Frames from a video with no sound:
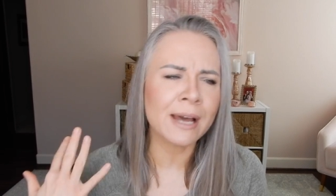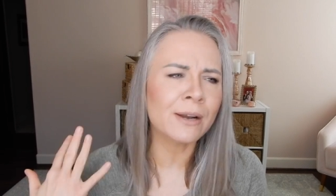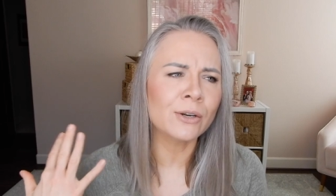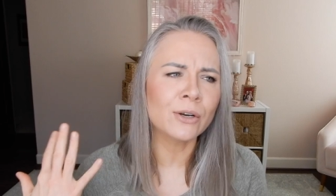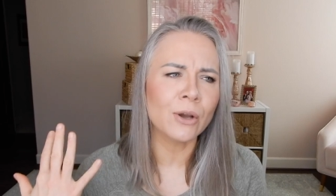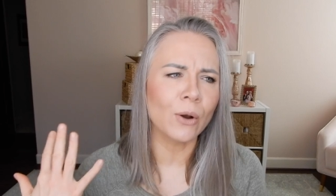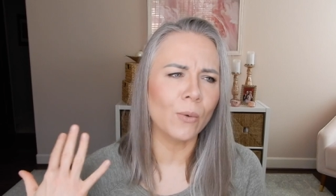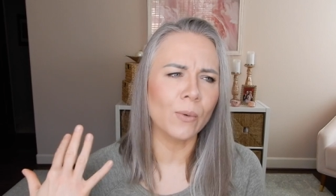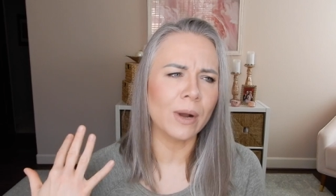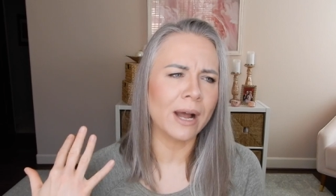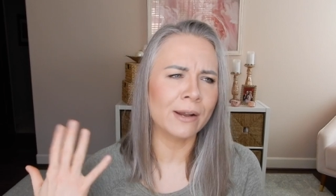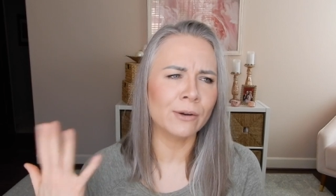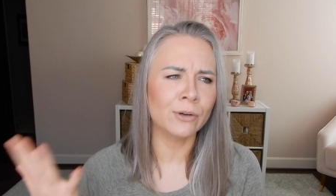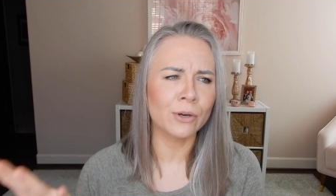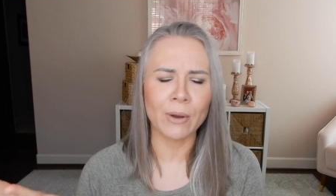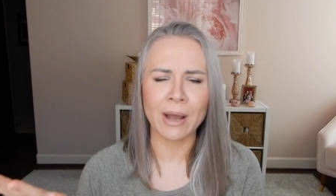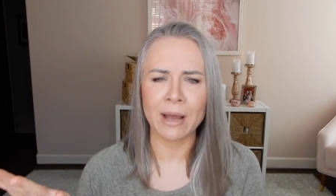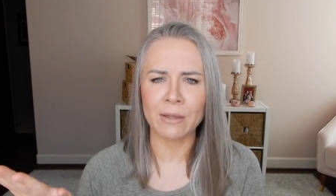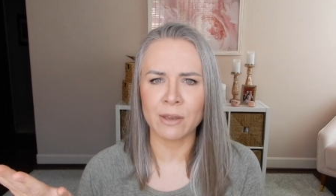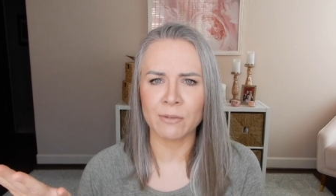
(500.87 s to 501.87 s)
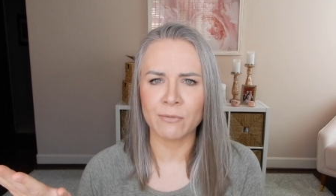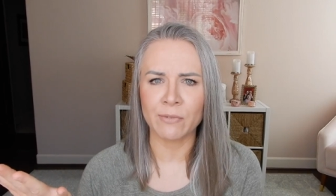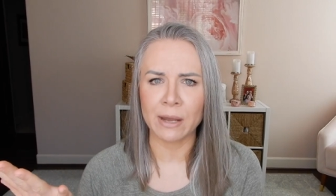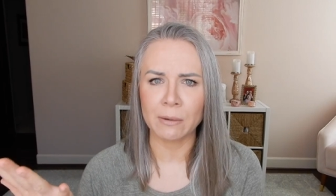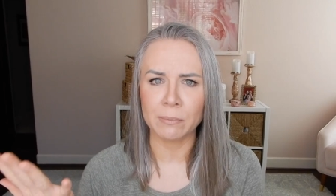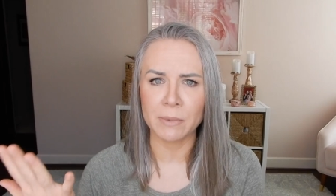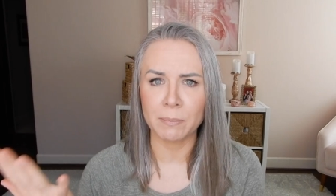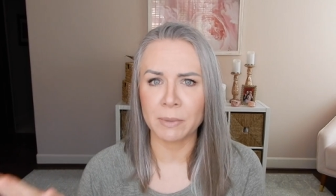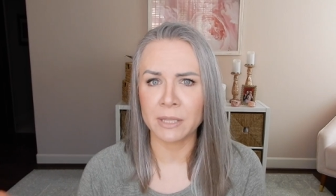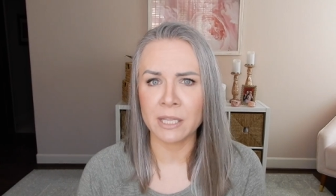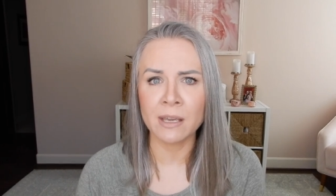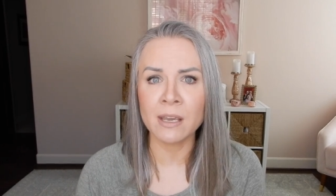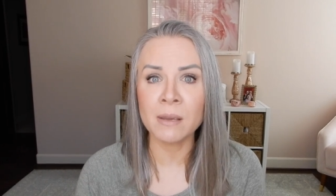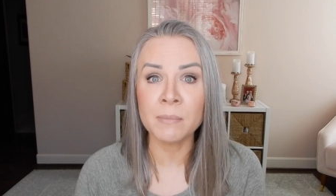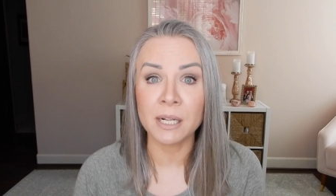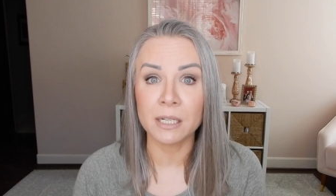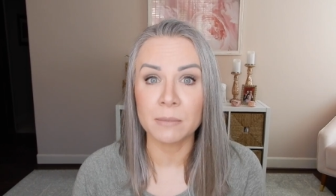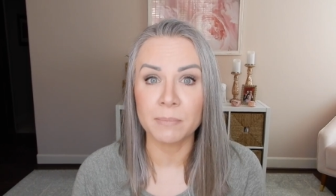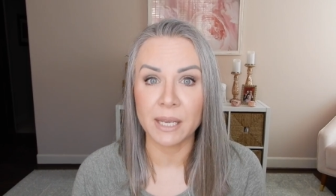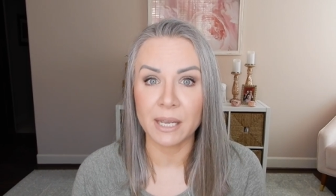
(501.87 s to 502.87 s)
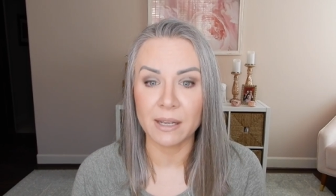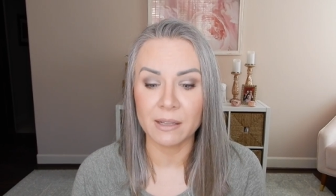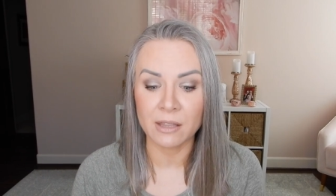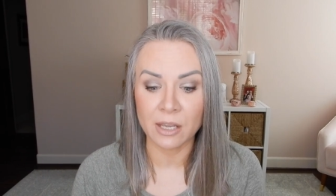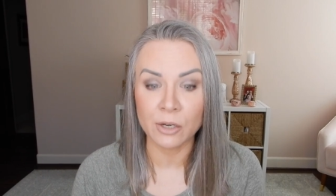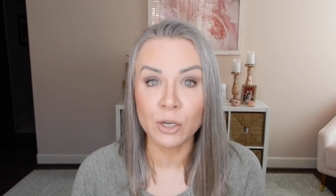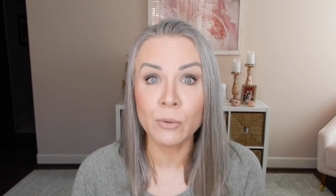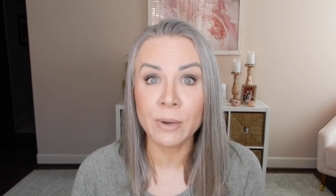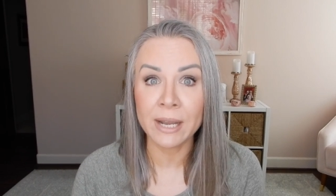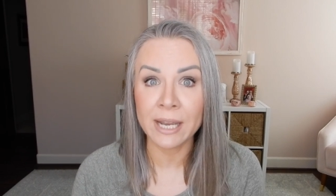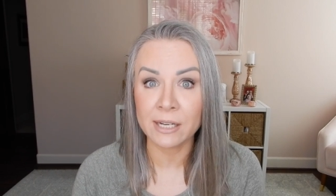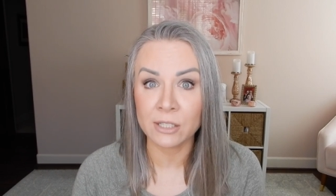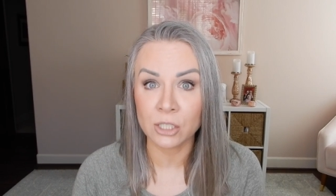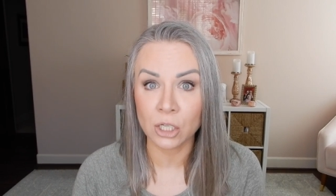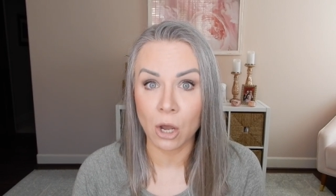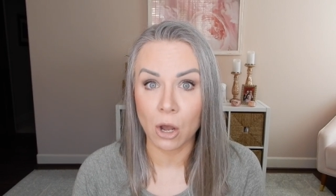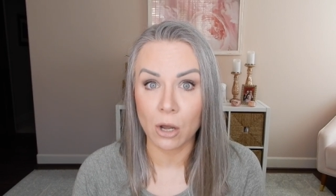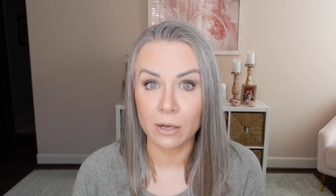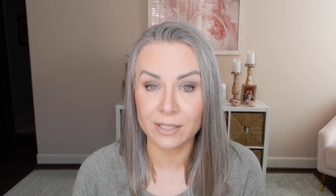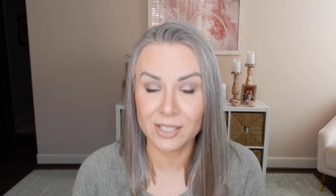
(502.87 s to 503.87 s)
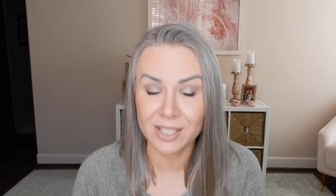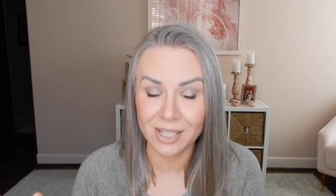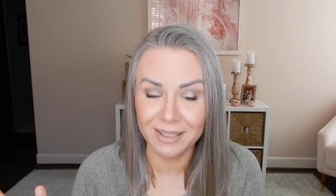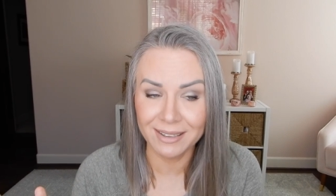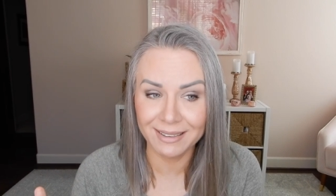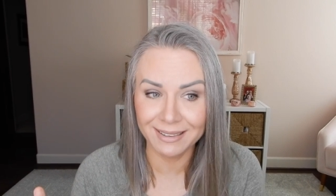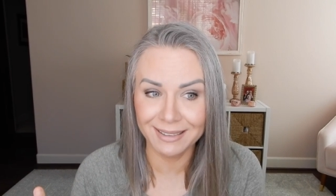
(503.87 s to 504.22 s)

I don't know. I don't know how they found me, but they emailed me. They knew I had dogs.